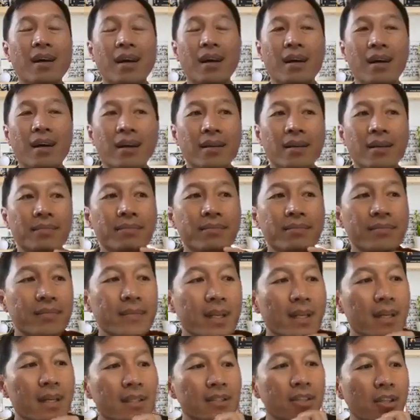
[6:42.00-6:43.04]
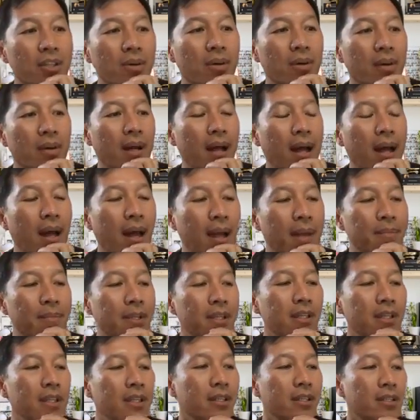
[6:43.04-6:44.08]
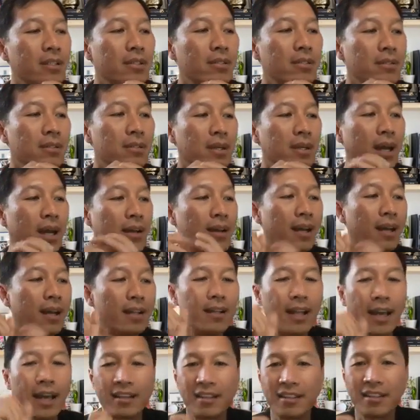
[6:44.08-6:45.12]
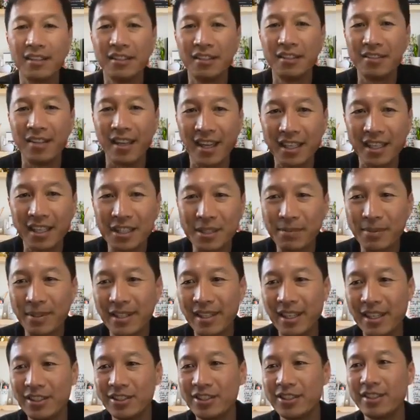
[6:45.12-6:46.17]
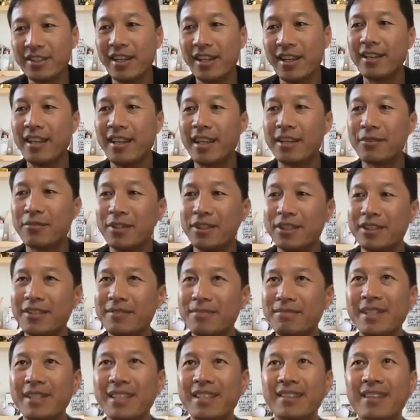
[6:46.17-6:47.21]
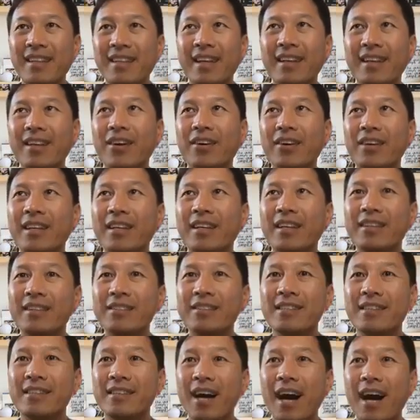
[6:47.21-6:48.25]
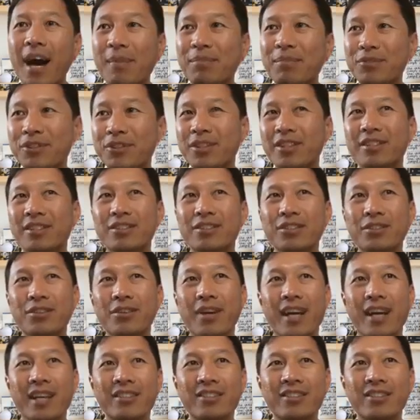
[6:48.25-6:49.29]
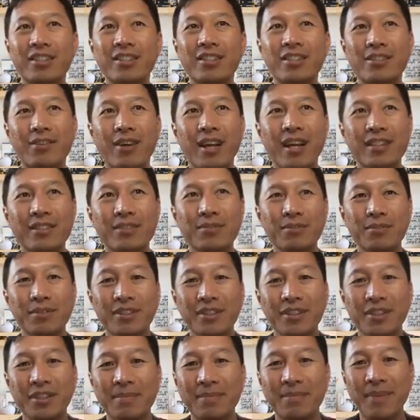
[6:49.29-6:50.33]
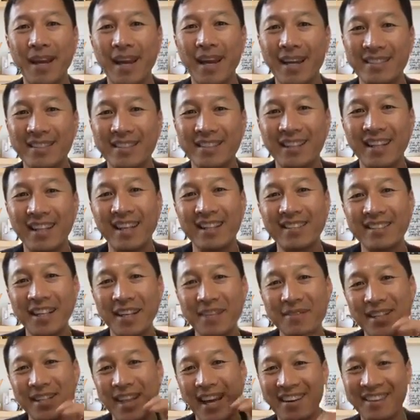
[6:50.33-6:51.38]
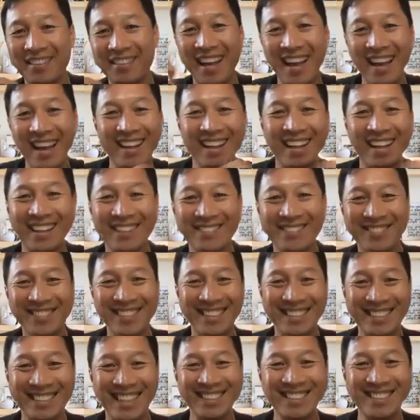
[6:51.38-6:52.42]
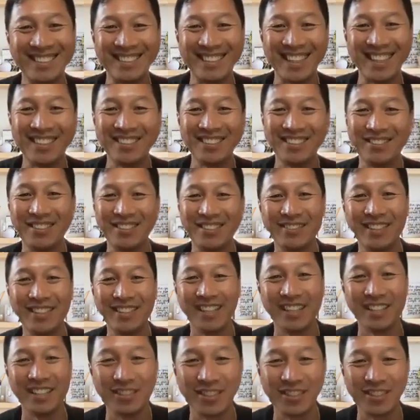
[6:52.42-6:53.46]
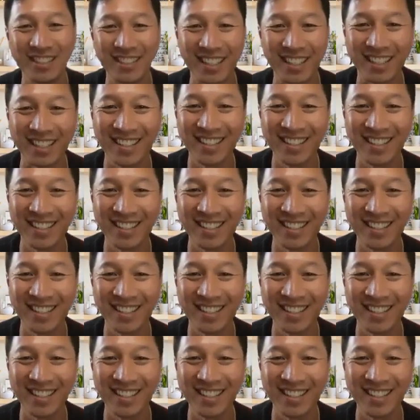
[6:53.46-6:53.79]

Um, I'm a little, I like a little explanation on like what you mean. Like, okay, there's an option to accessorize with your pets. Like, tell me how that like works. That sounds really interesting.